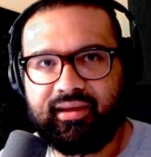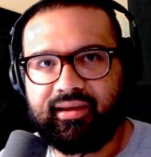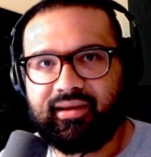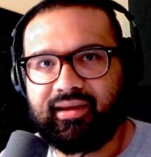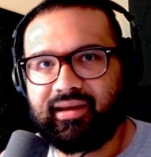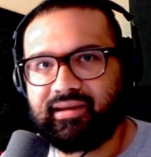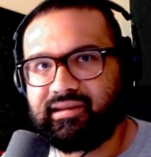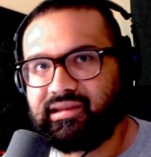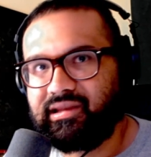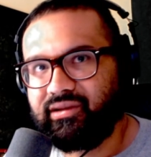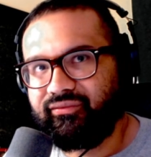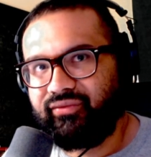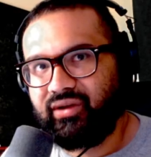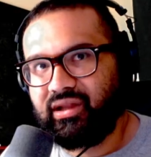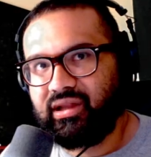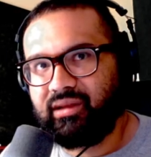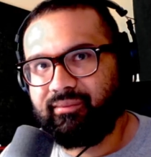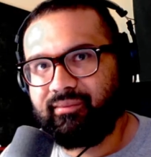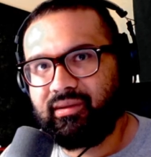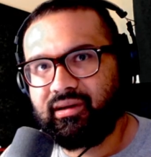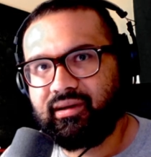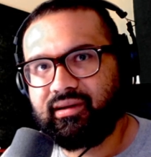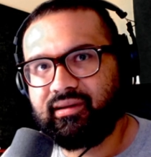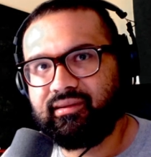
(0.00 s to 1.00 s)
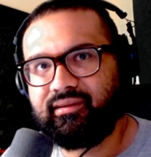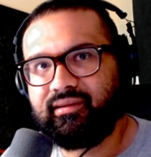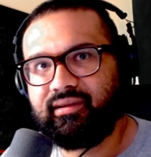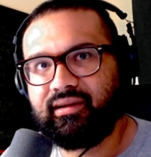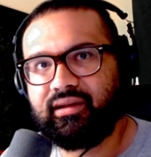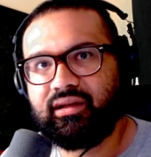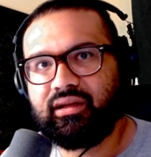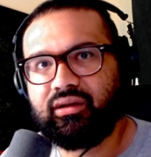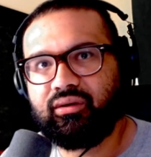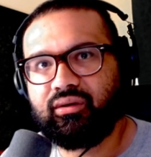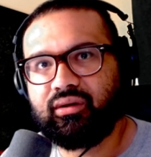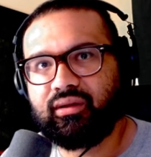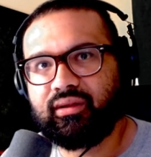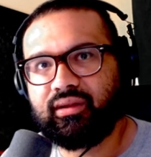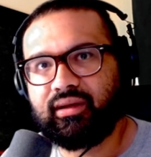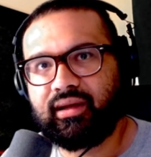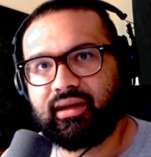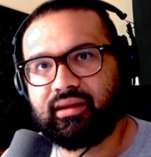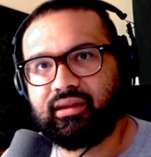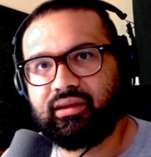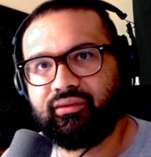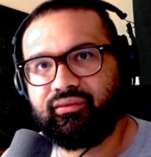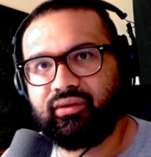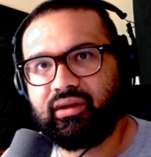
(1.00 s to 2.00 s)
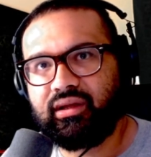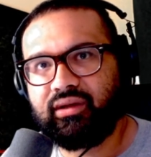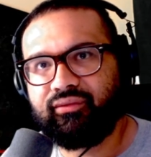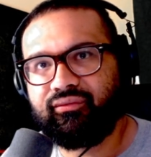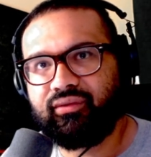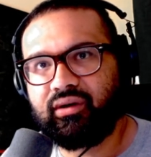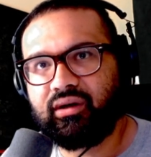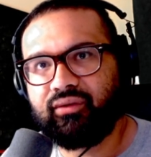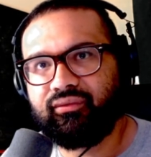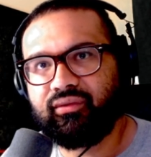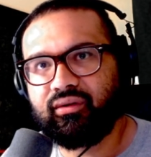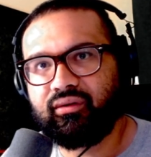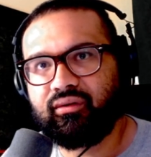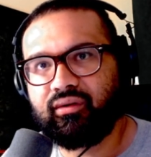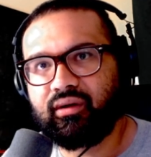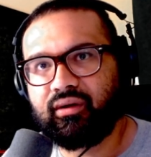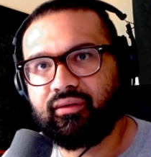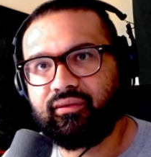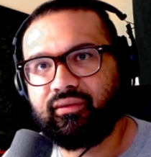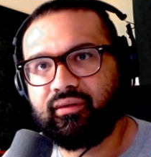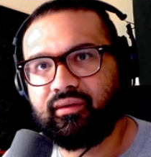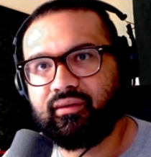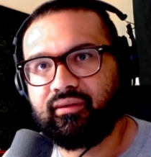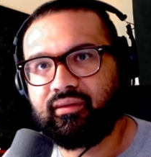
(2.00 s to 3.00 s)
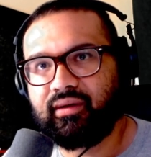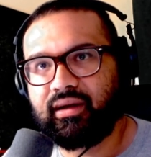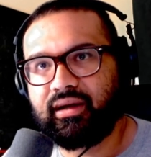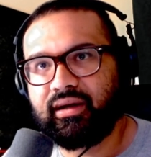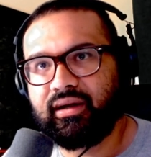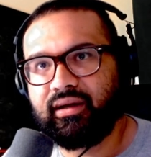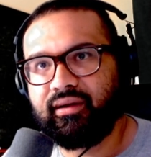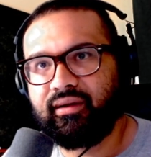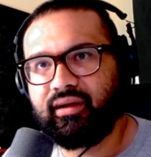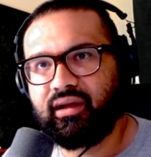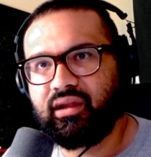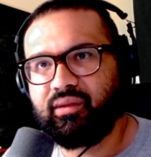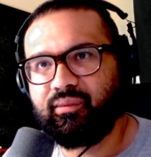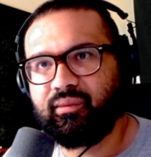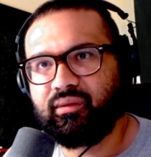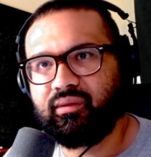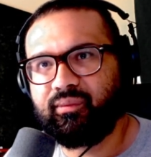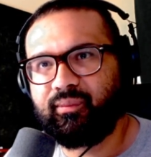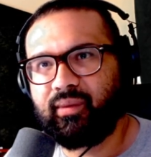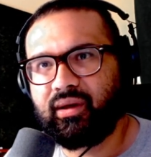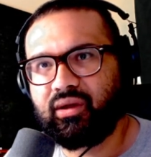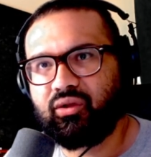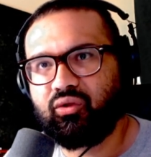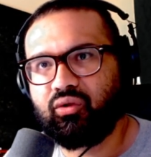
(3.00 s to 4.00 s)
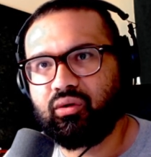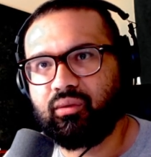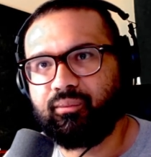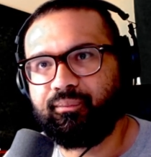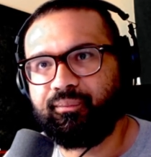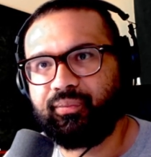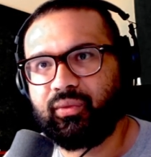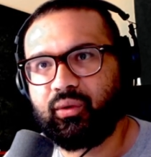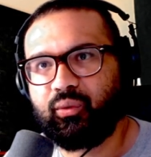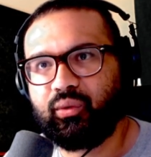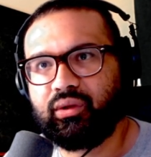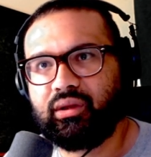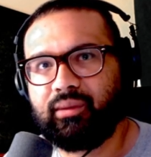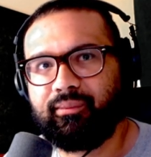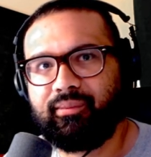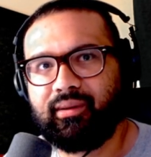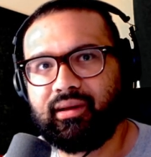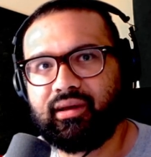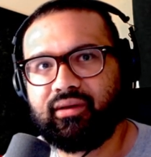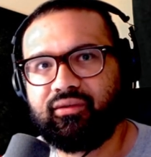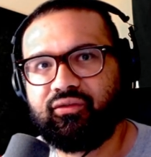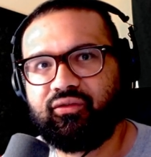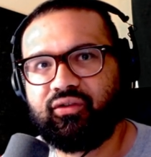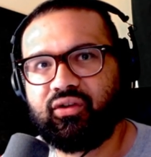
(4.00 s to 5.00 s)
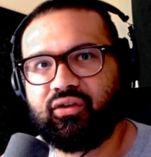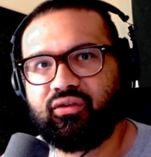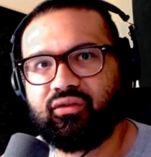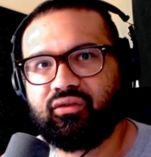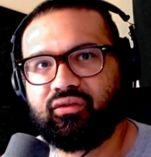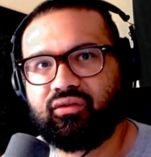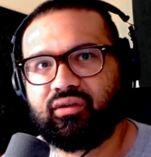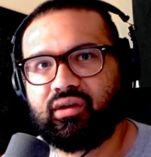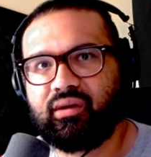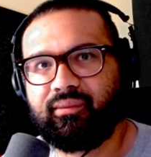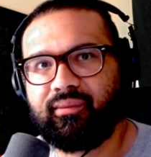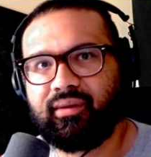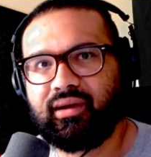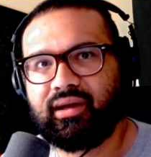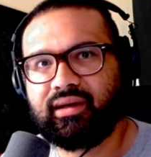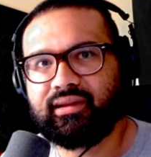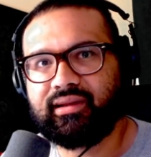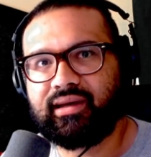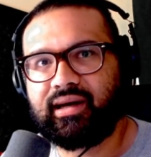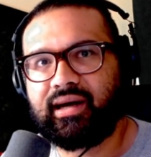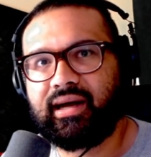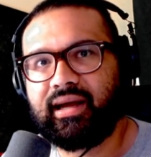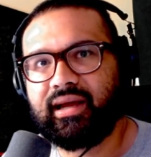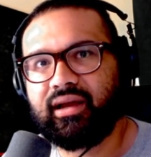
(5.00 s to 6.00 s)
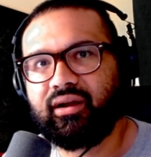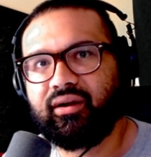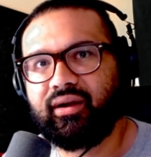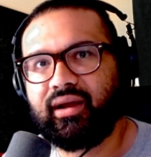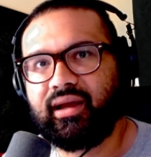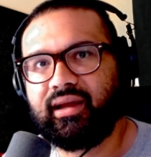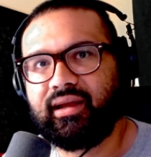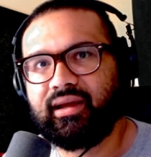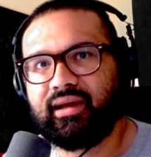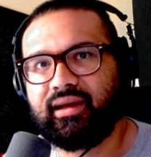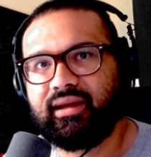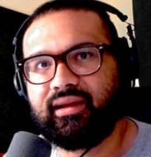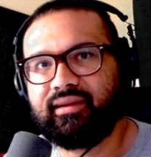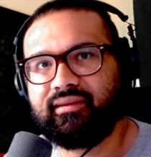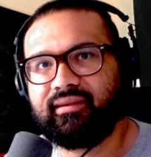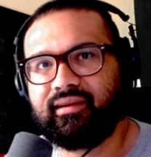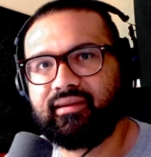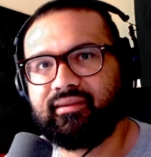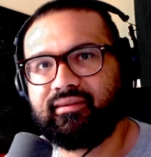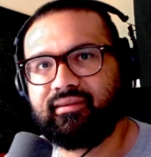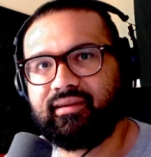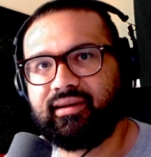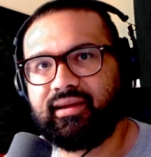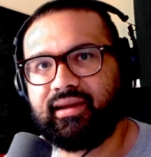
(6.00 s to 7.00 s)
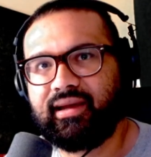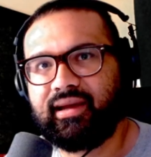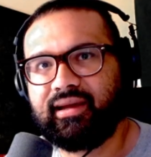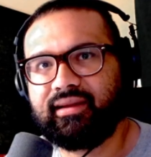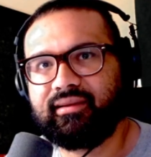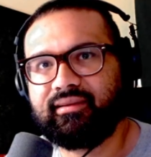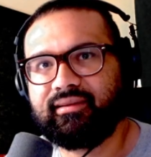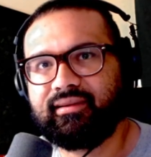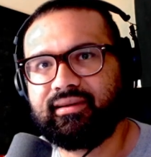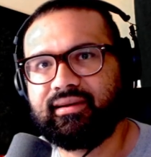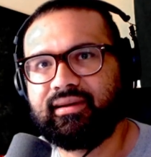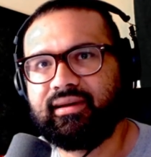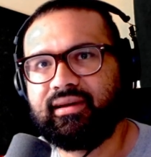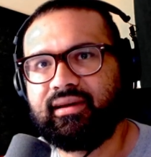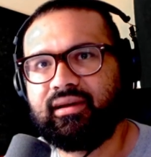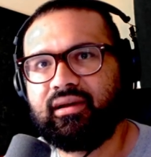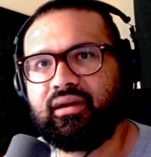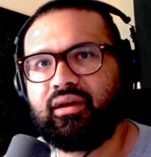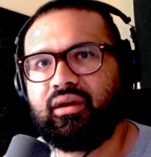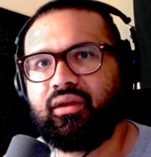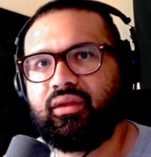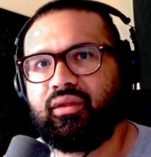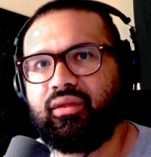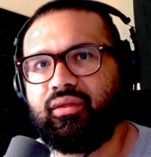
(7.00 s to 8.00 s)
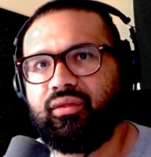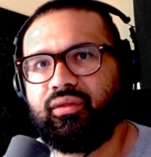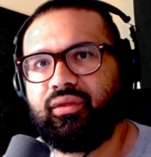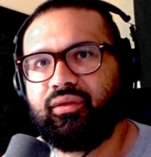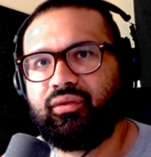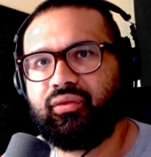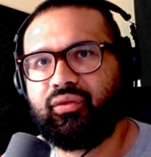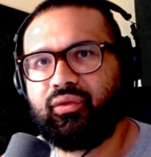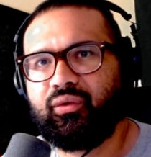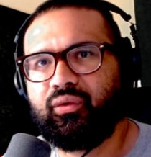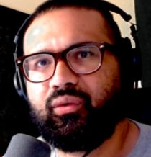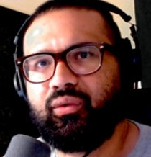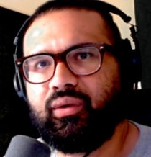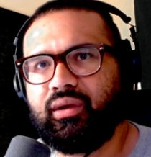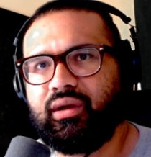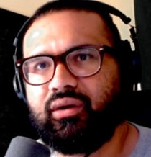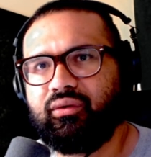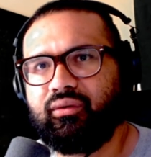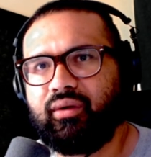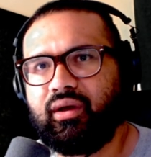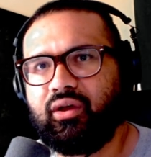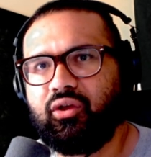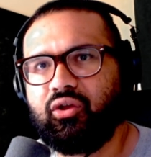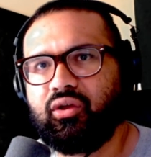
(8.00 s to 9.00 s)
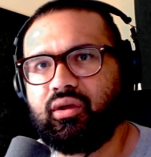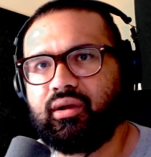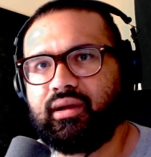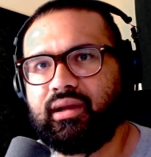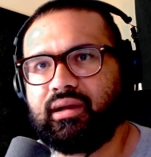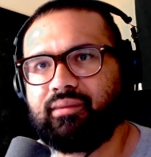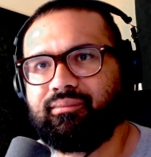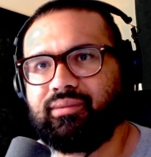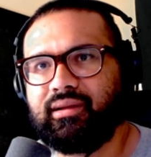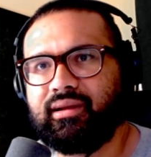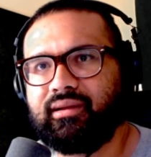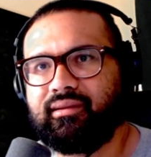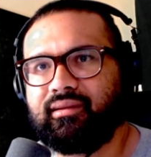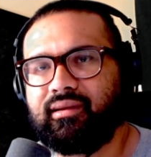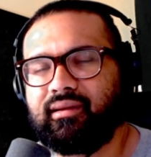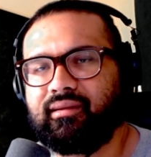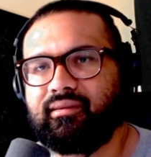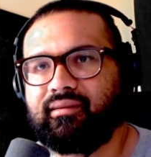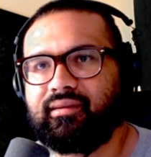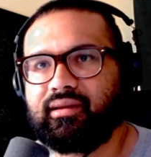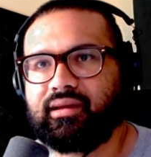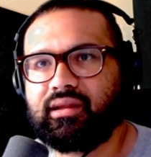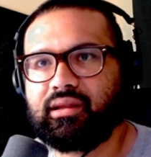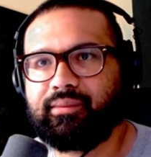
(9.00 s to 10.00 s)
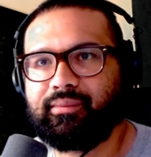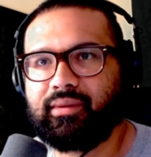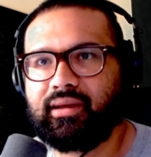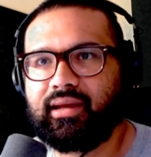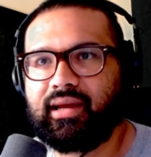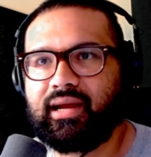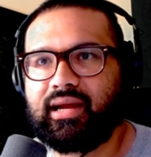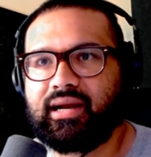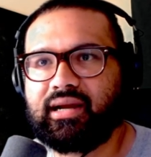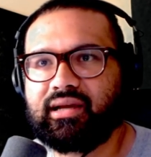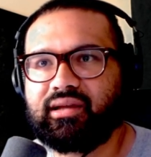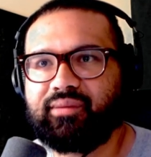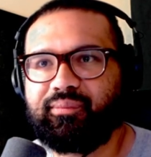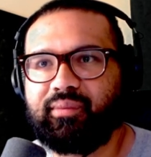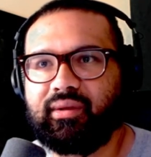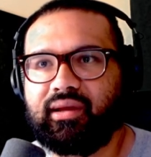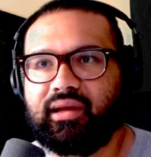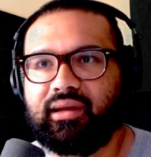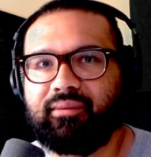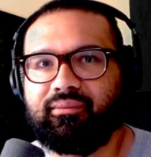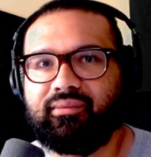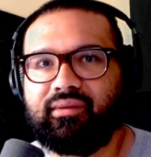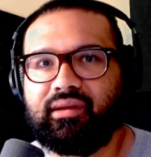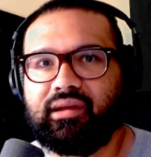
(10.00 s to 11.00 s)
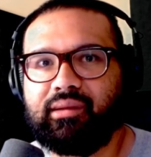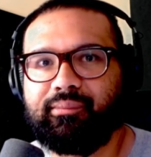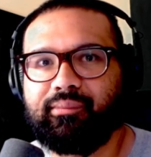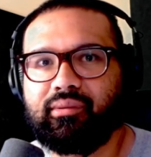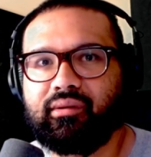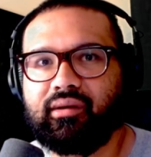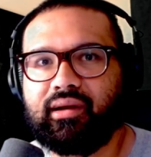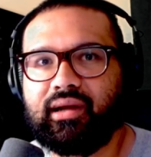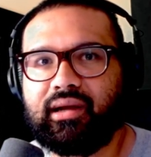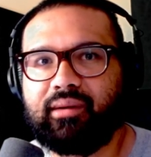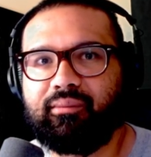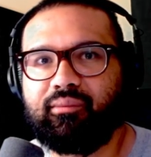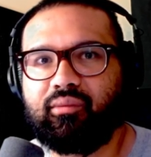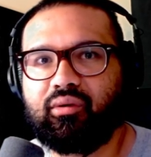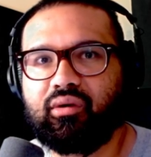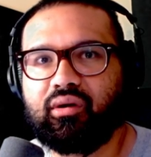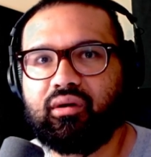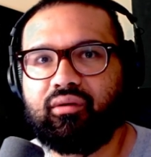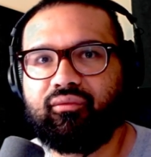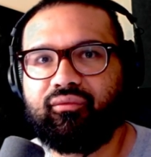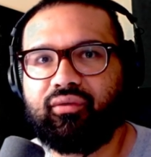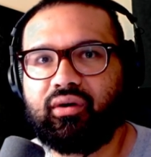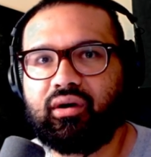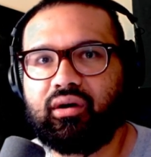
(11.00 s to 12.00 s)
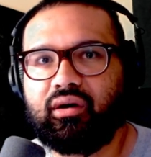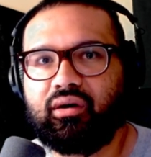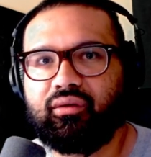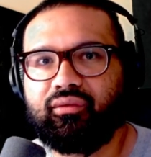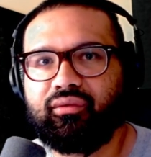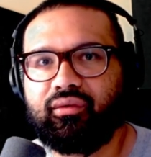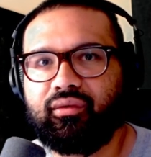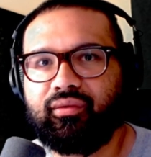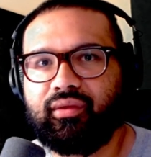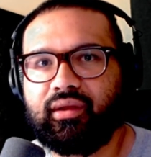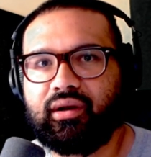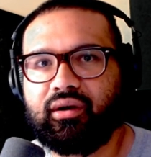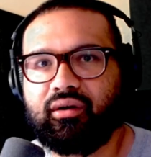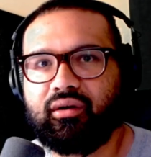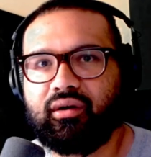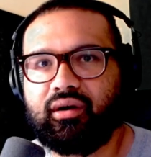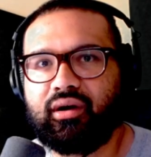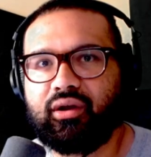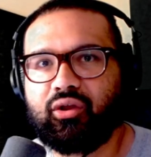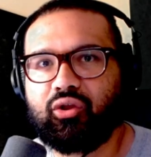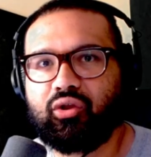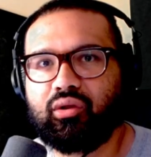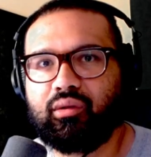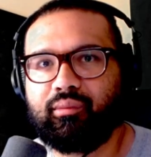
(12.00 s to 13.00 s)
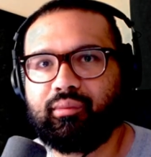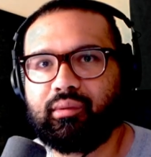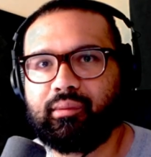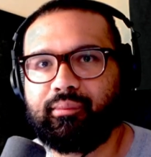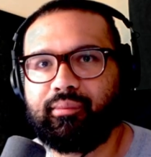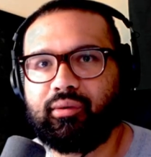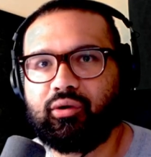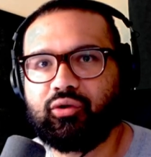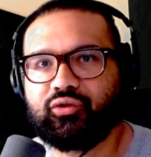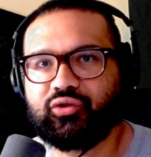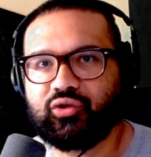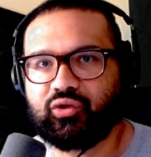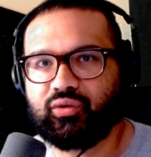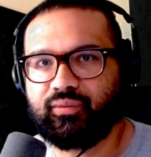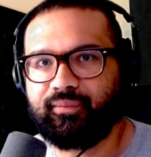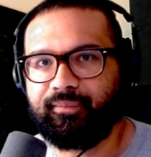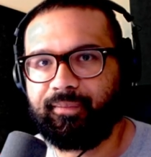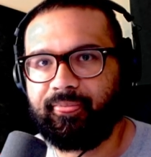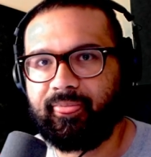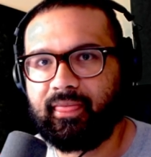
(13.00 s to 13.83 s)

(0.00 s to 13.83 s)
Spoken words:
As development continued, the activity evolved across the entire engagement spectrum, with the biggest changes coming at the higher intensity end. Through iteration and playtesting, the mechanics became deeper and more involved than our initial proposal.